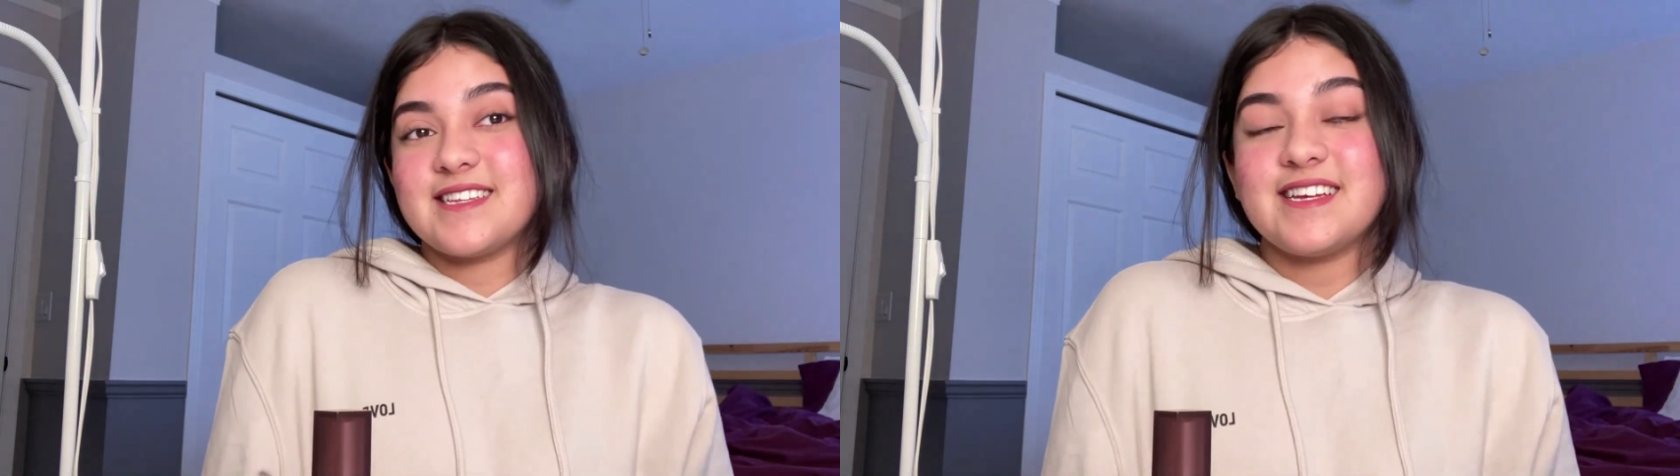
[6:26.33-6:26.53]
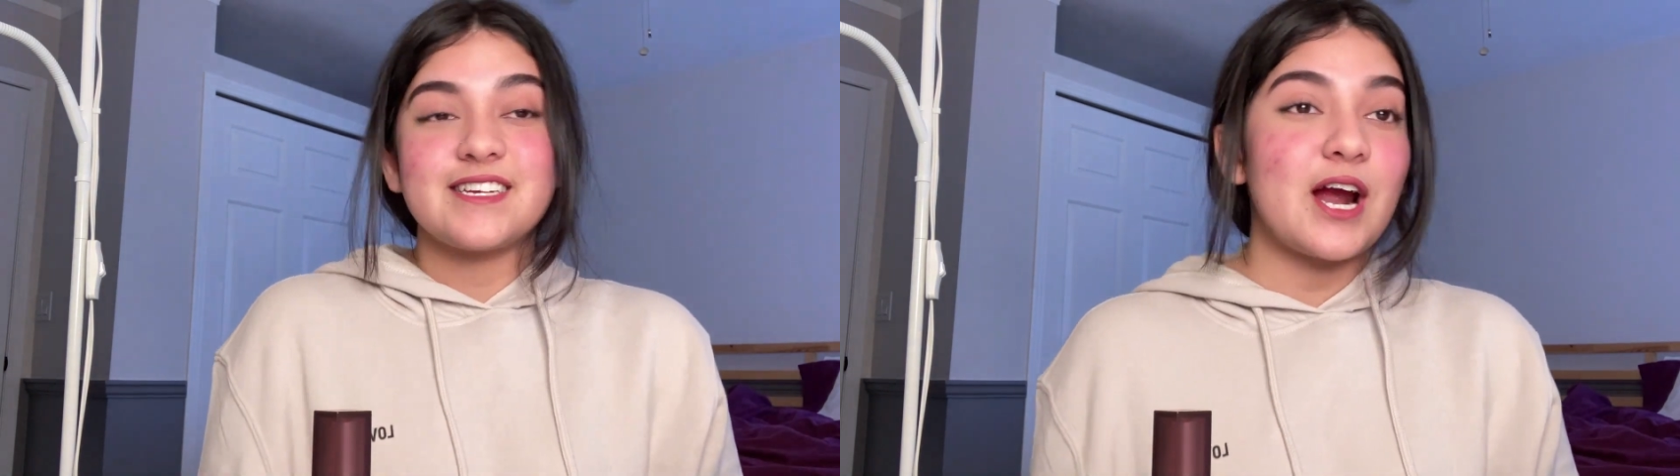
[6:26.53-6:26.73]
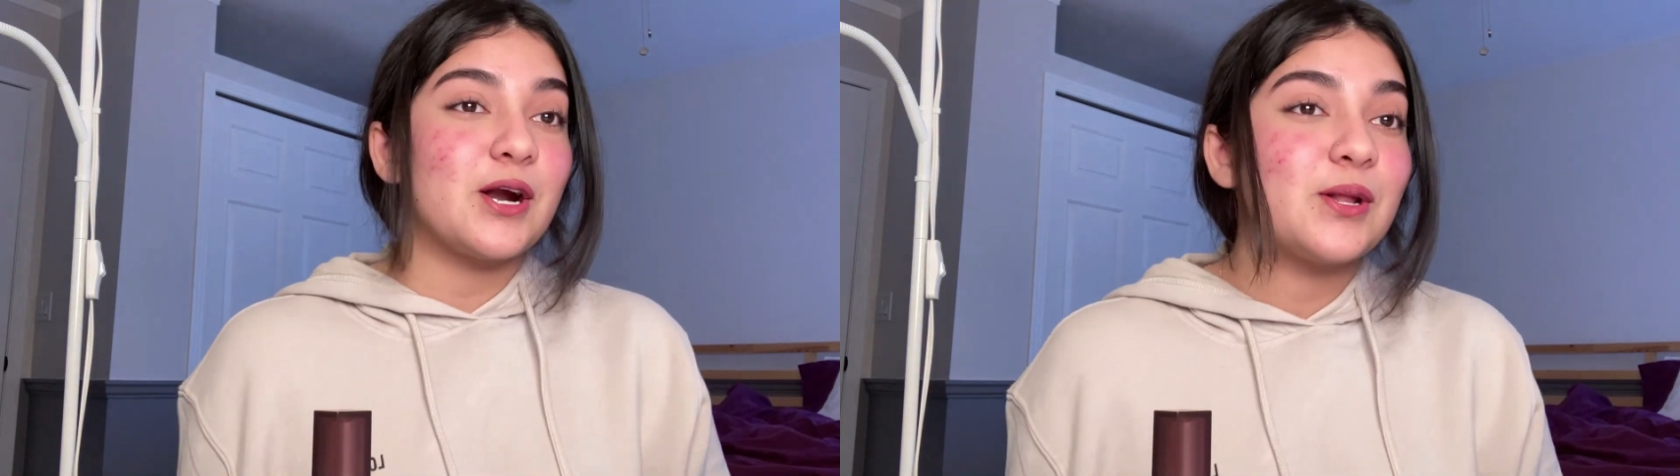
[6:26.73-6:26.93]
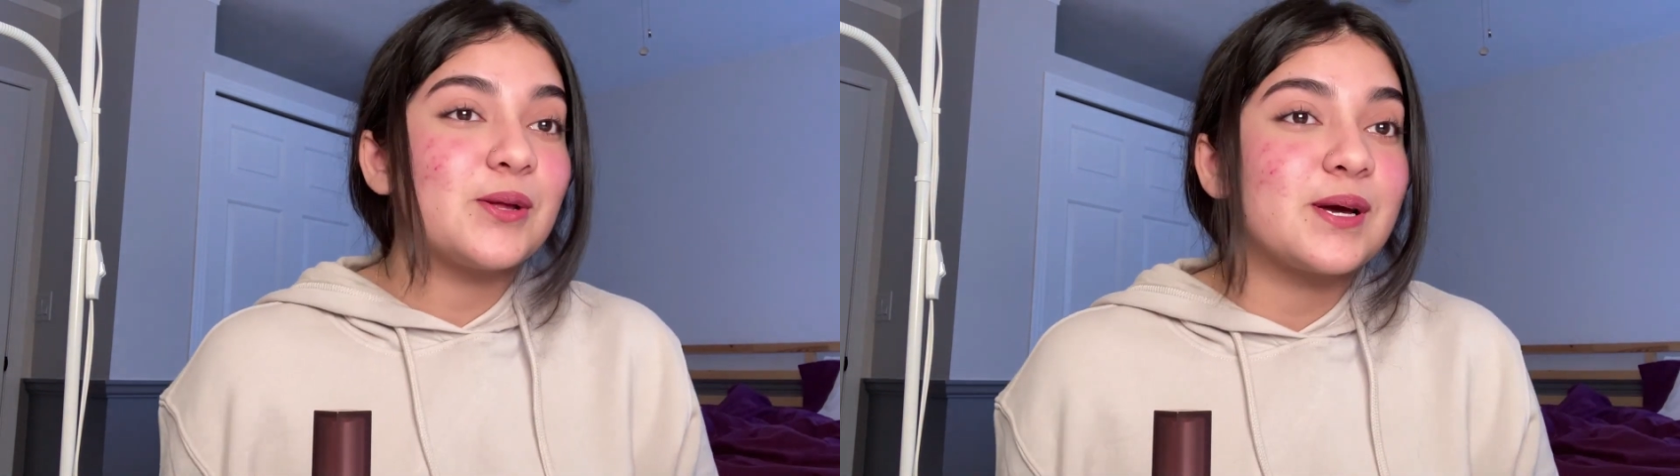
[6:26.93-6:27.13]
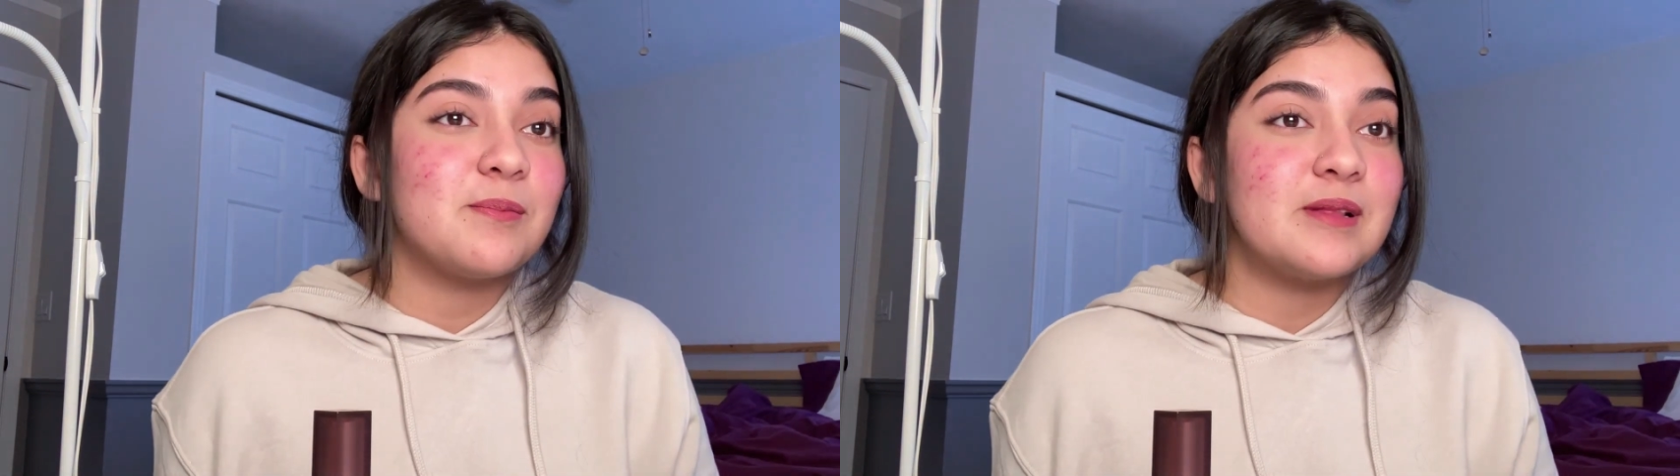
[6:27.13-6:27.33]
look complete
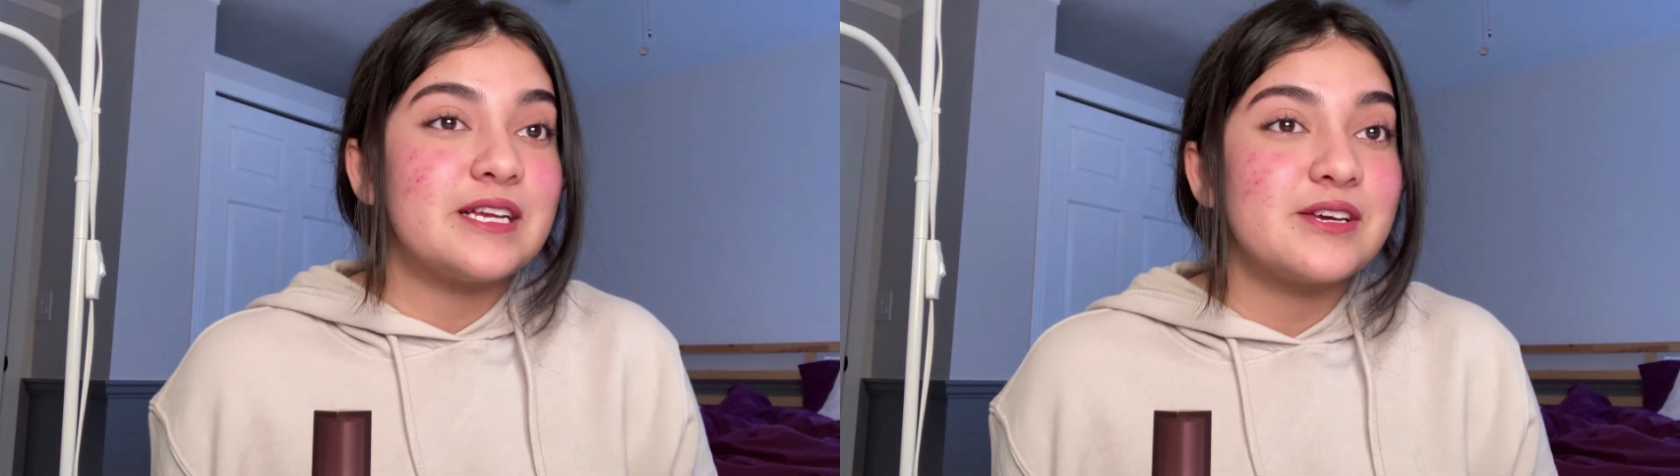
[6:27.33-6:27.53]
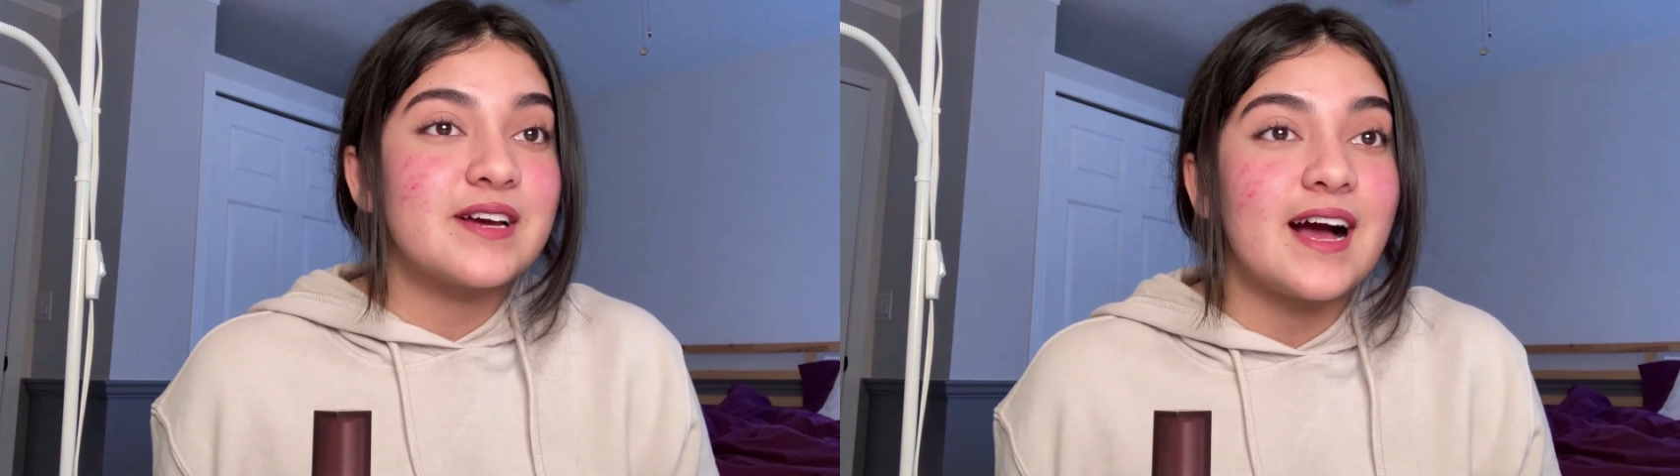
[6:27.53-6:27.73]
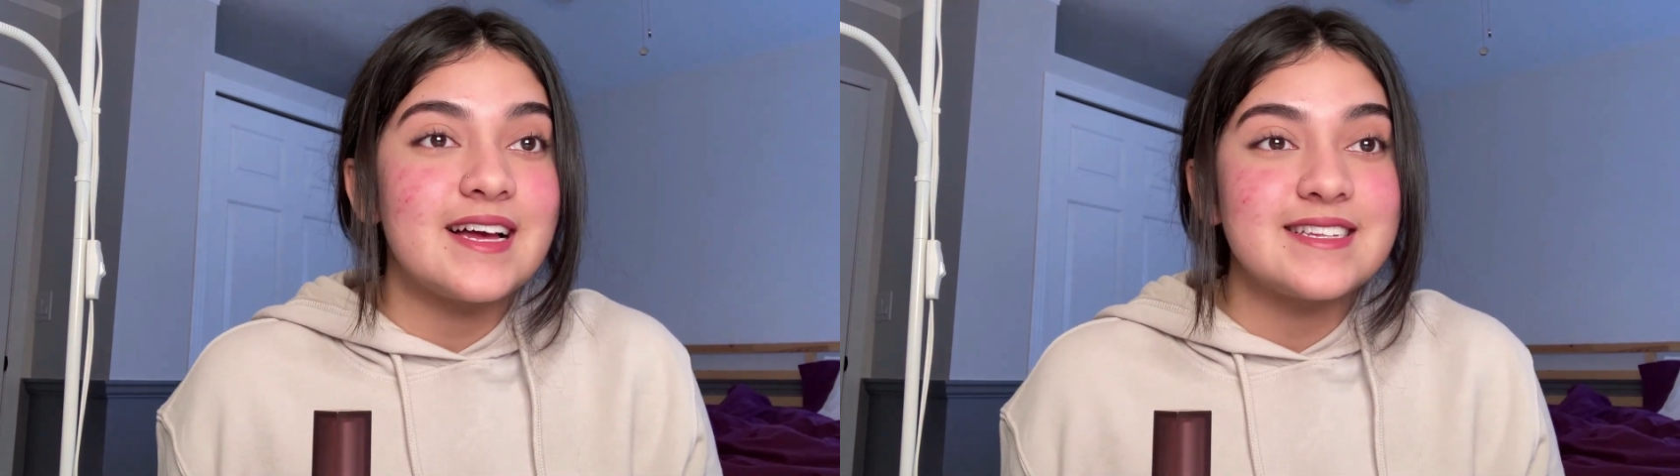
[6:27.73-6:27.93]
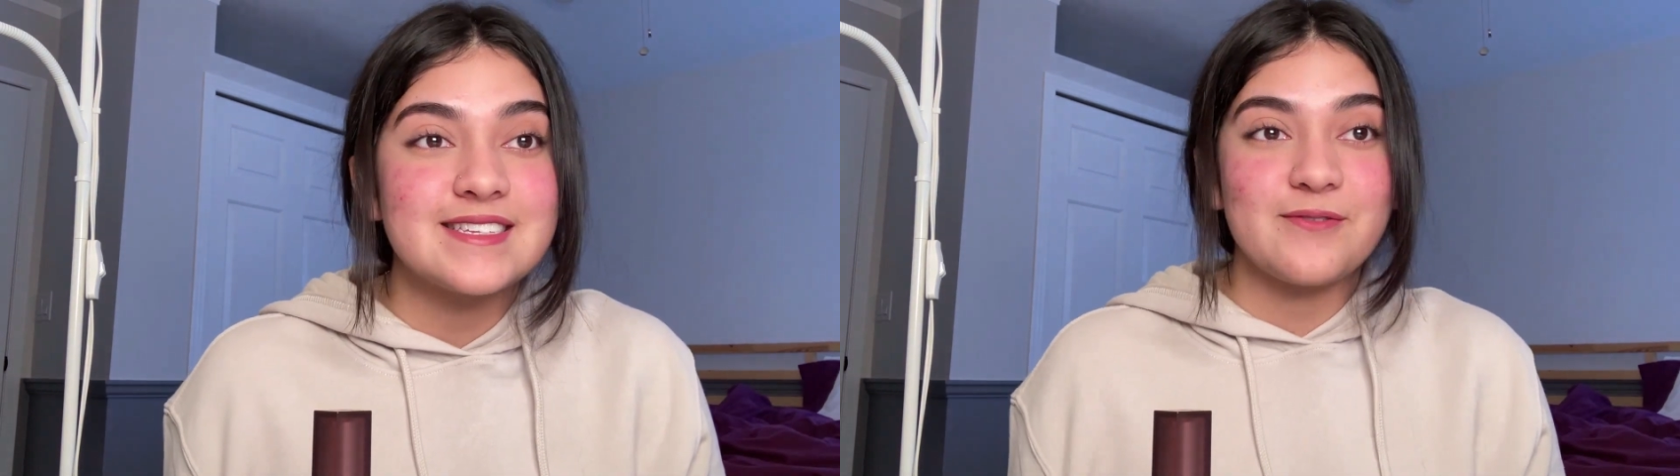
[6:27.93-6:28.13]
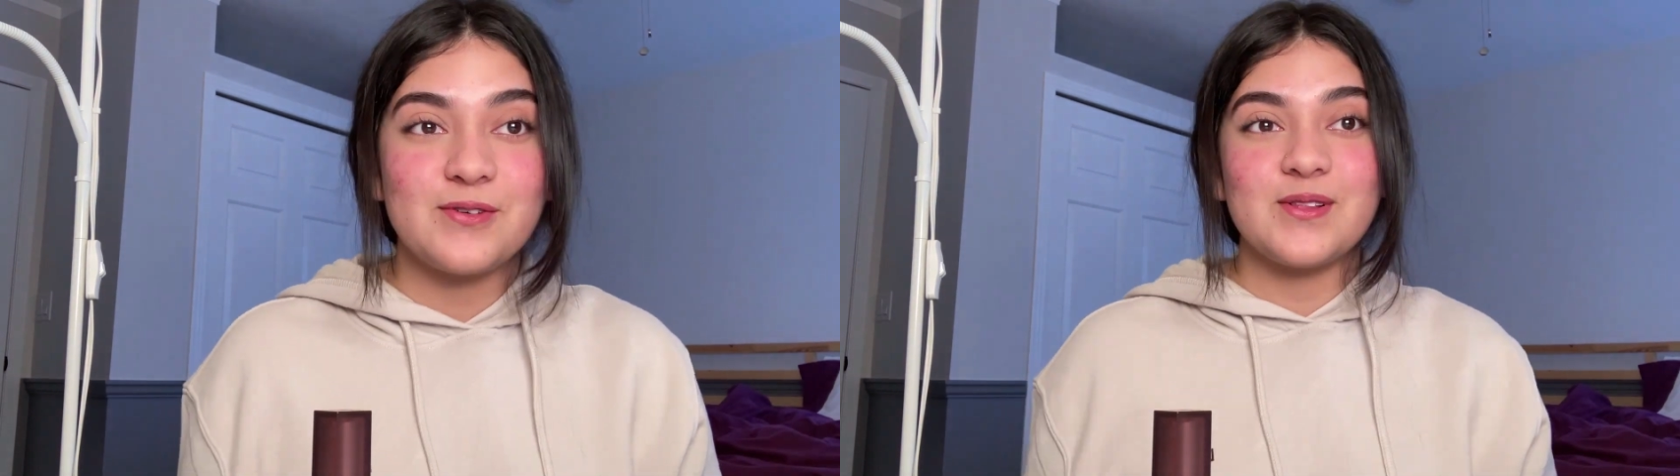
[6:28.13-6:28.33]
you guys if you
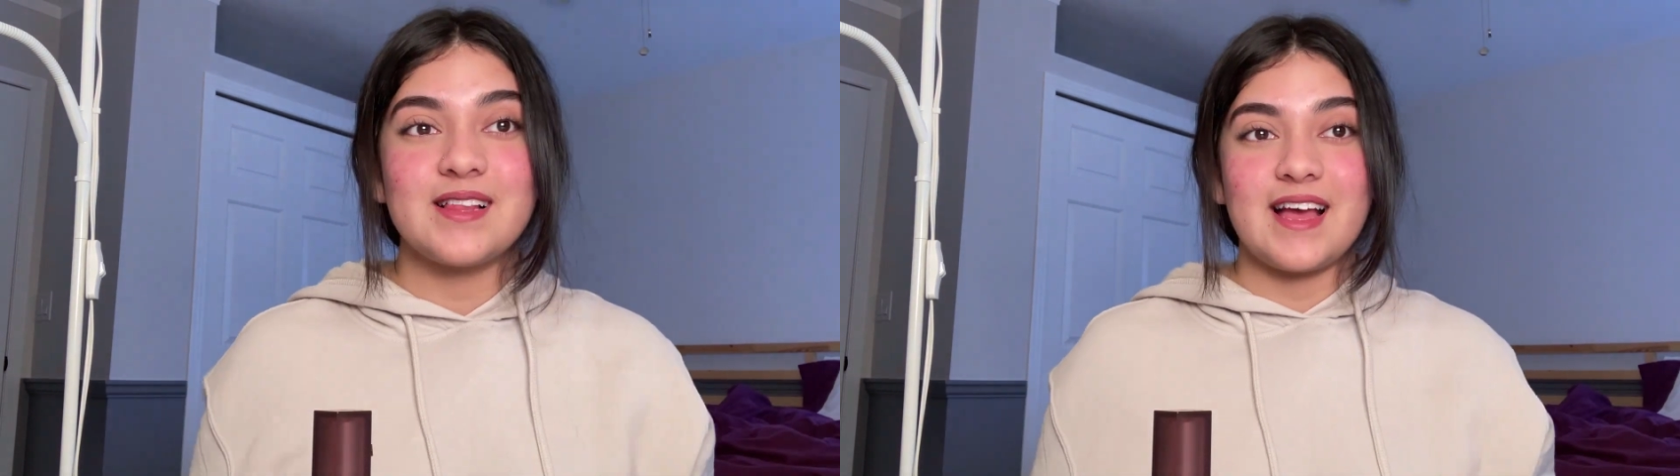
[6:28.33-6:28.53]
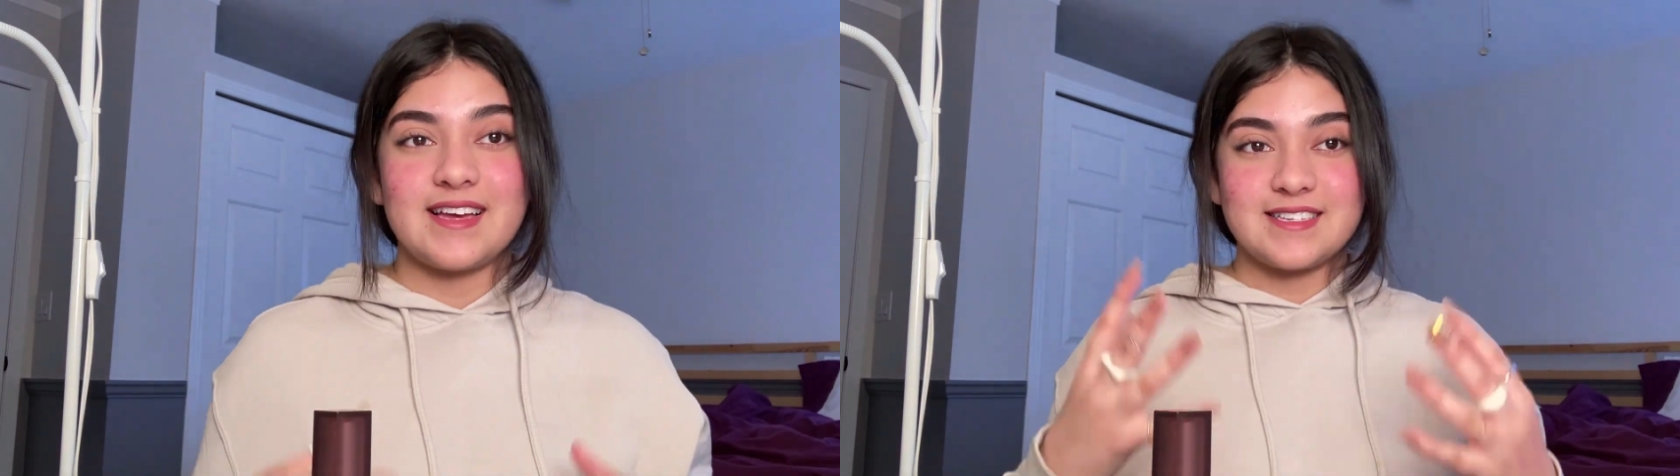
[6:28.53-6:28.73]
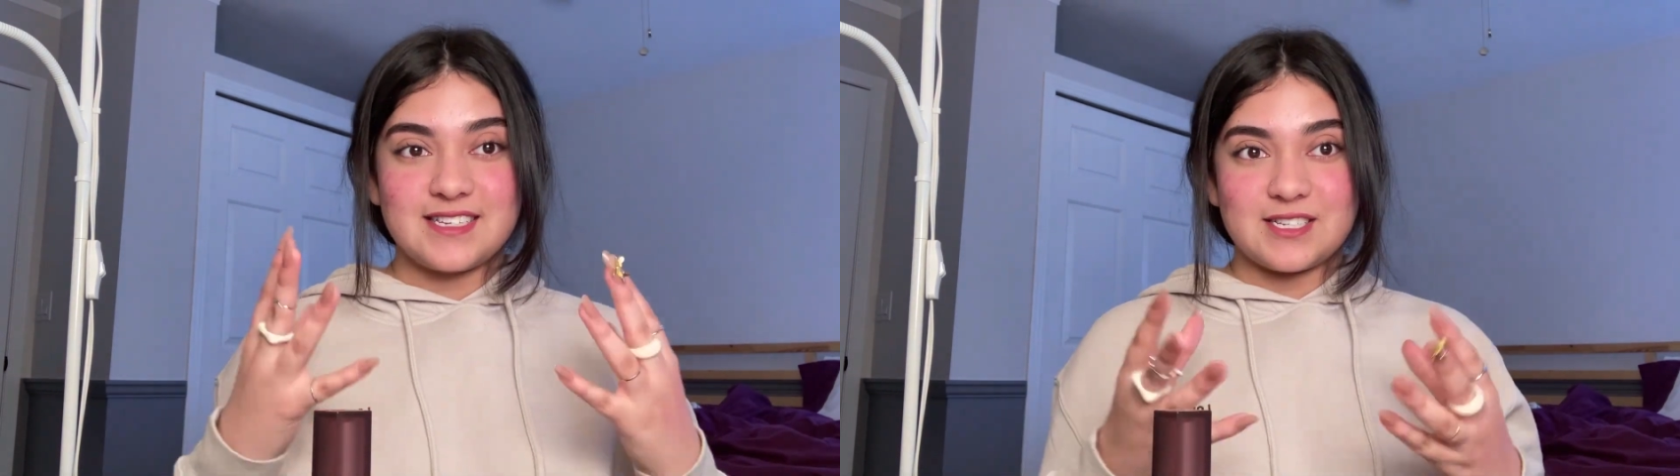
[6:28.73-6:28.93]
like such kind of